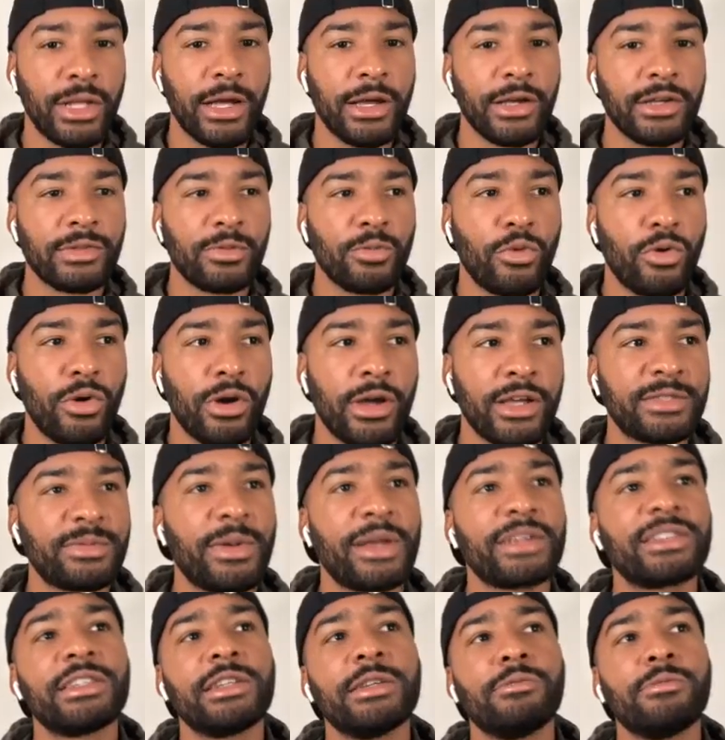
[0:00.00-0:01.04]
players more,
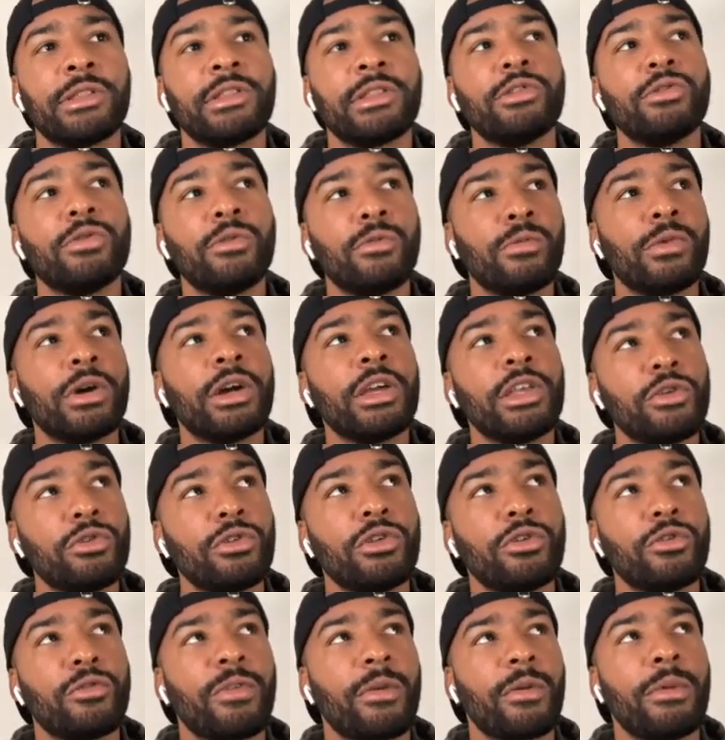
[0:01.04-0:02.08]
especially with you, what you
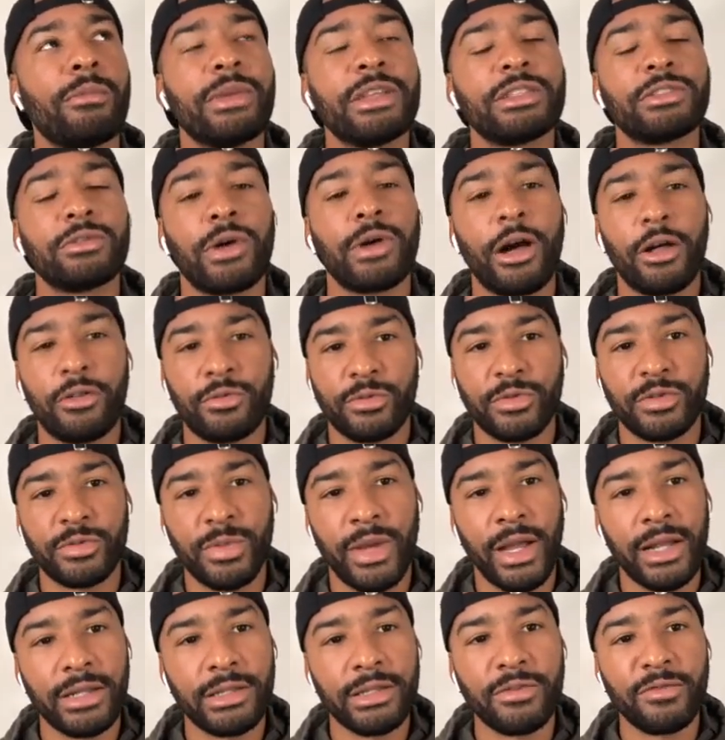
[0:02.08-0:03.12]
do from a mental health
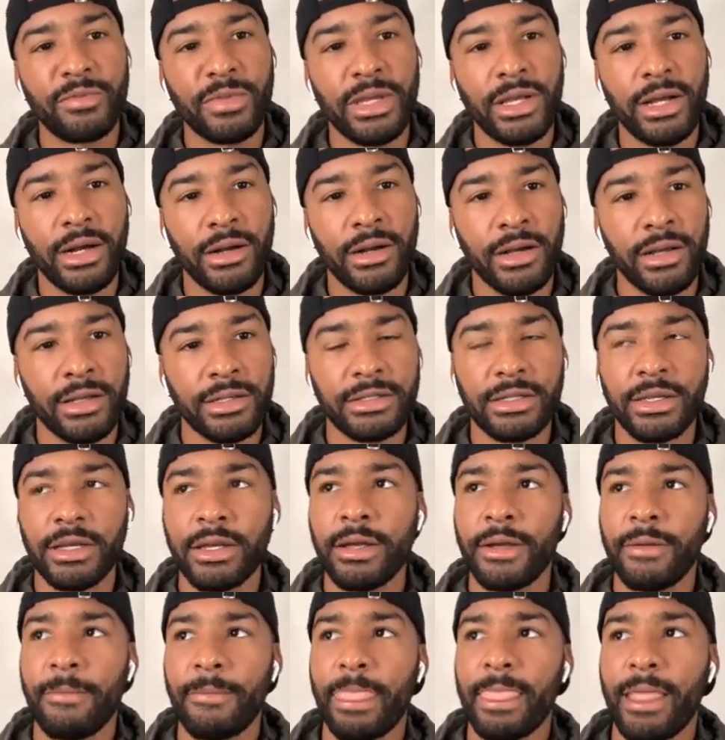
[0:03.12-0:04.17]
perspective, because
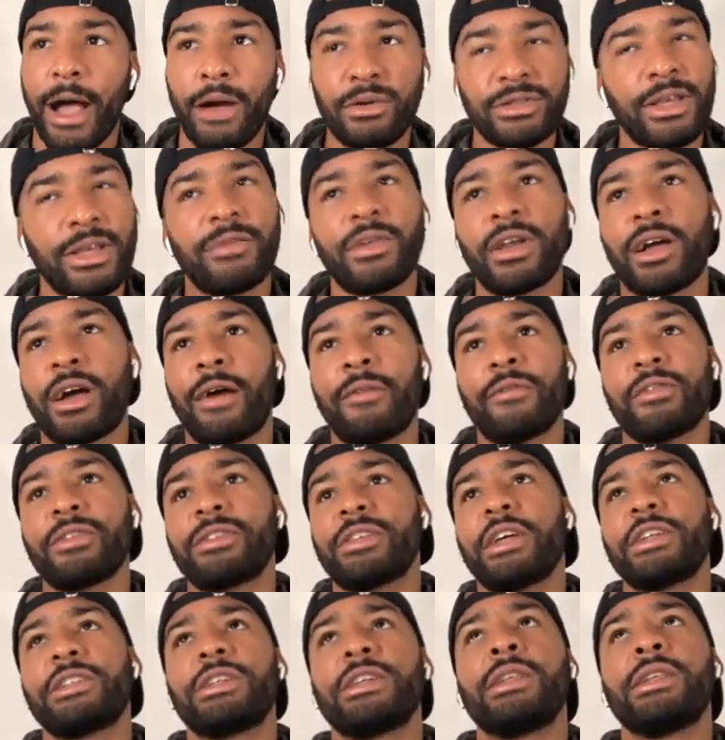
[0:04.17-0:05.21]
I was having a
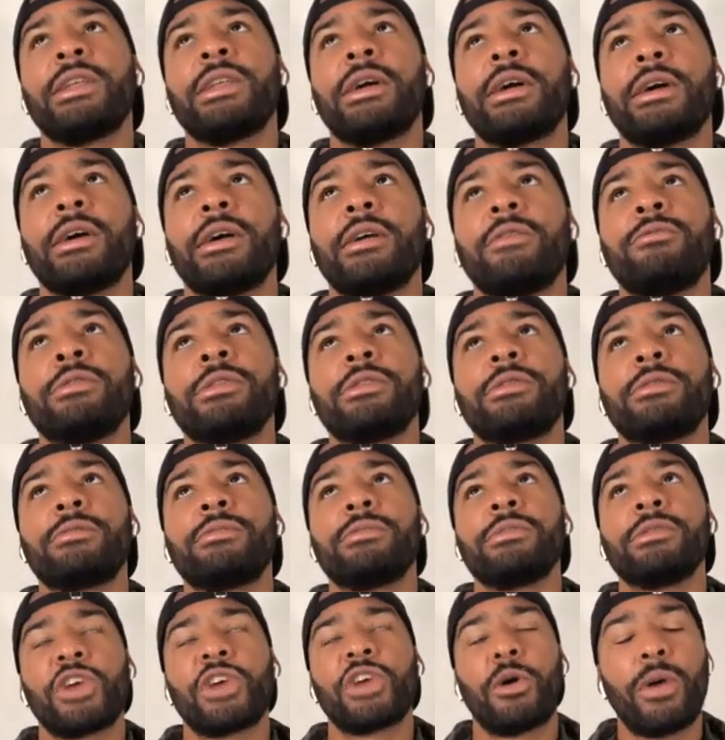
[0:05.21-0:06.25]
conversation with
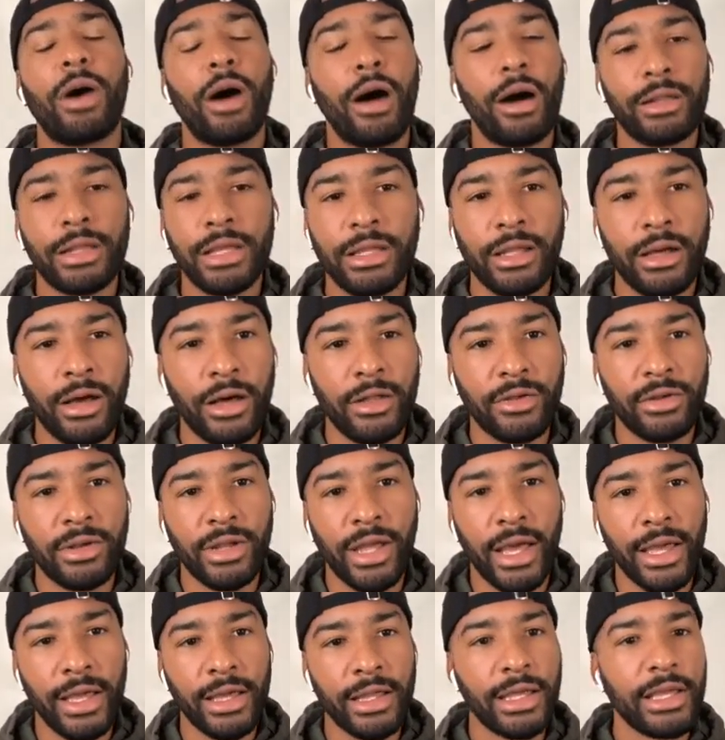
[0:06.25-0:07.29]
Joe Hawley the other
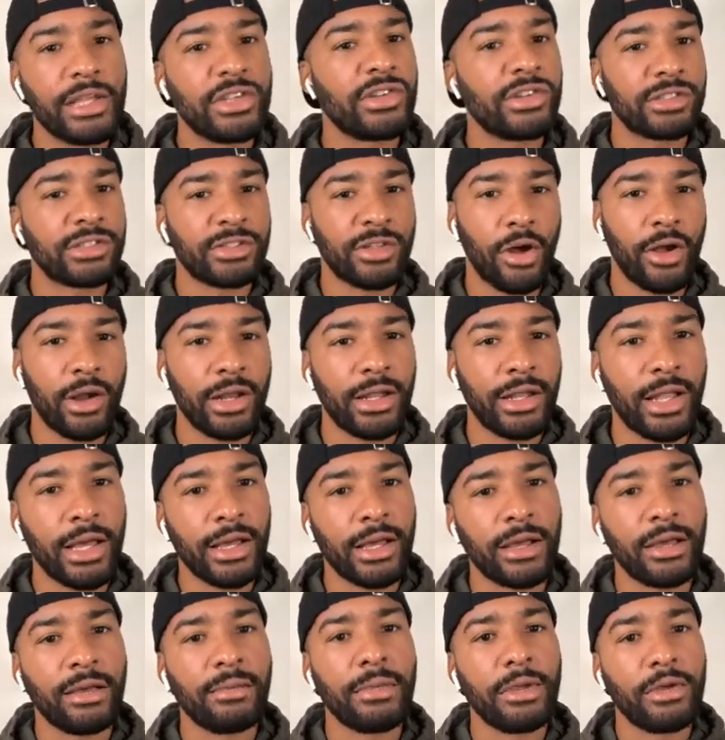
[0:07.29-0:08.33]
day, and he just started
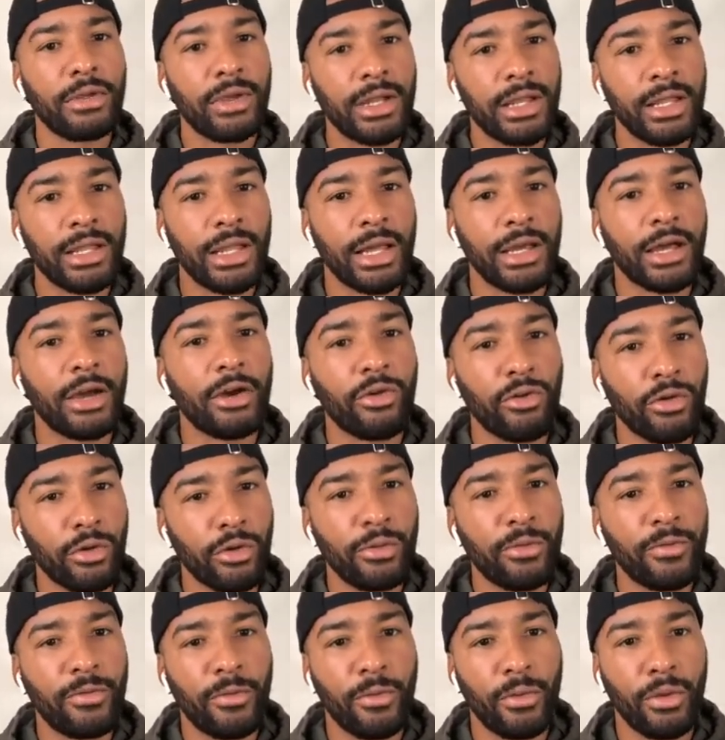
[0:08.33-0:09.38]
like a community, like a
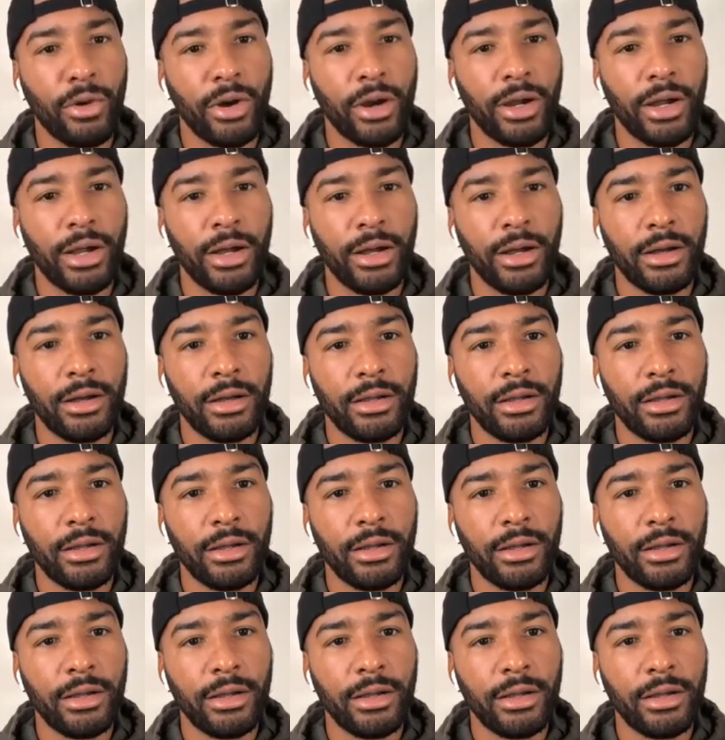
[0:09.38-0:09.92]
group for